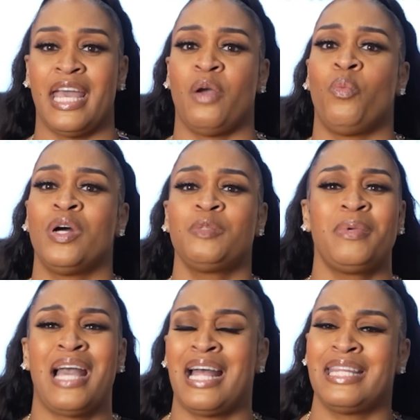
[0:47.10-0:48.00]
And
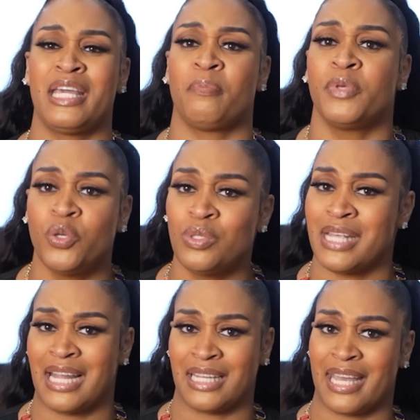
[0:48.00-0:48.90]
what's behind the
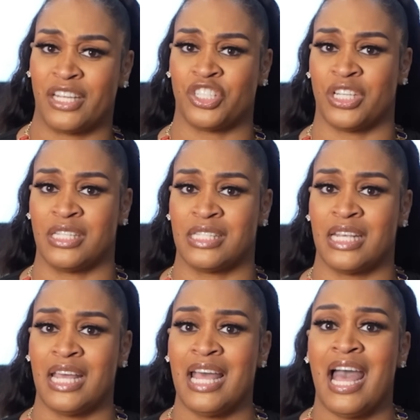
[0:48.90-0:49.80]
abuse
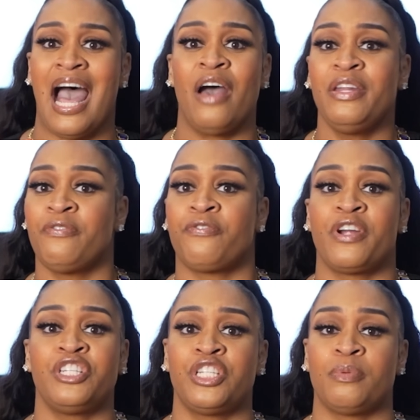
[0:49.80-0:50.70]
allegations? How did
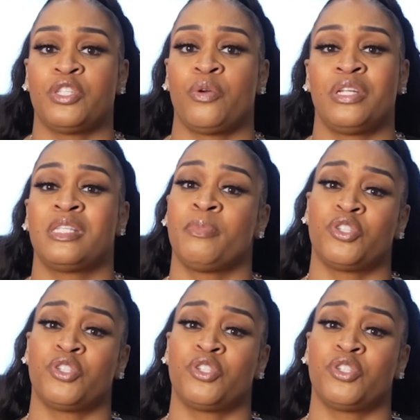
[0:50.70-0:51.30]
friendships turn into